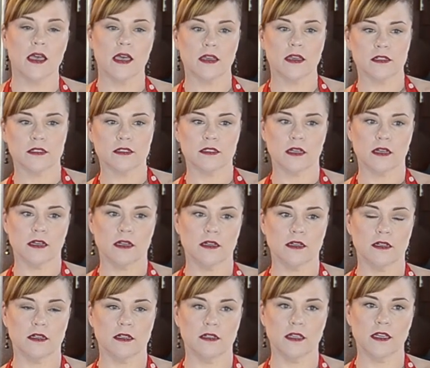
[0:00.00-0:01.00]
And
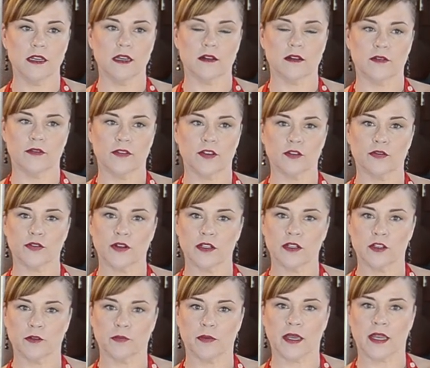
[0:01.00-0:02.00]
yeah, feel free
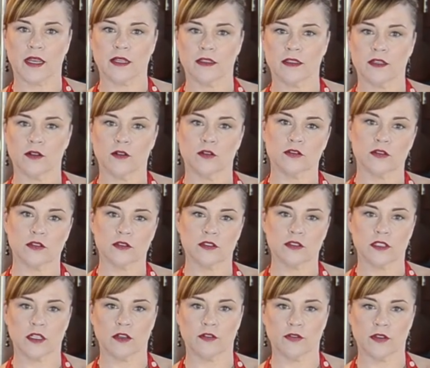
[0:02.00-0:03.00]
to look back at the older
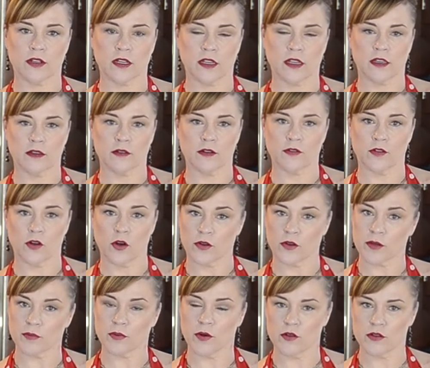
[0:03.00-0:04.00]
stuff that I have
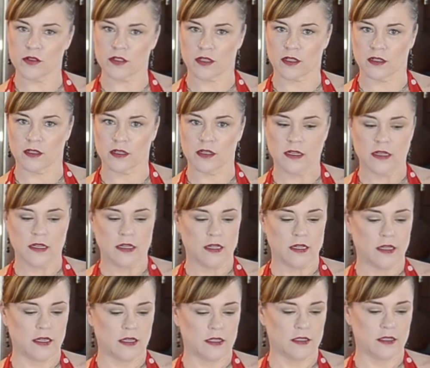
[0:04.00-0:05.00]
already posted.
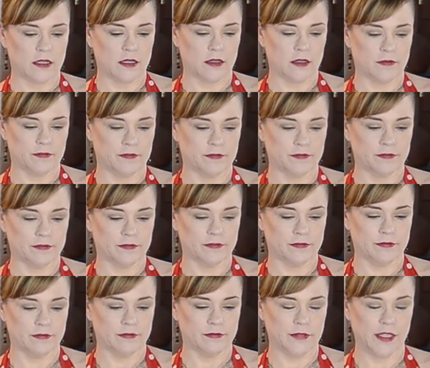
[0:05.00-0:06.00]
And
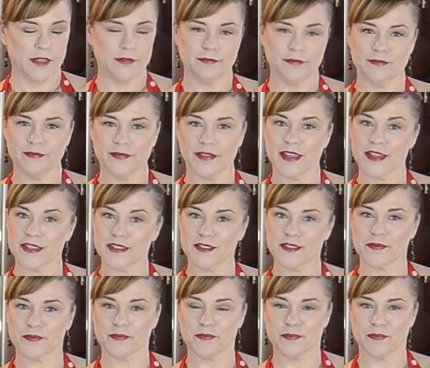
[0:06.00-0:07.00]
yeah,
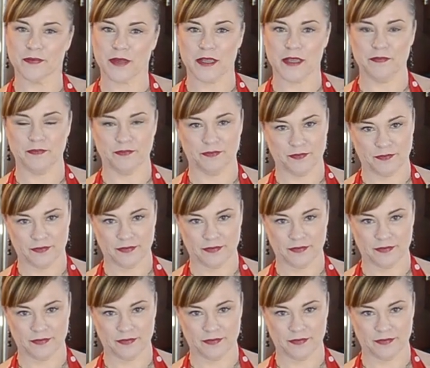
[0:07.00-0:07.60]
thanks. Bye.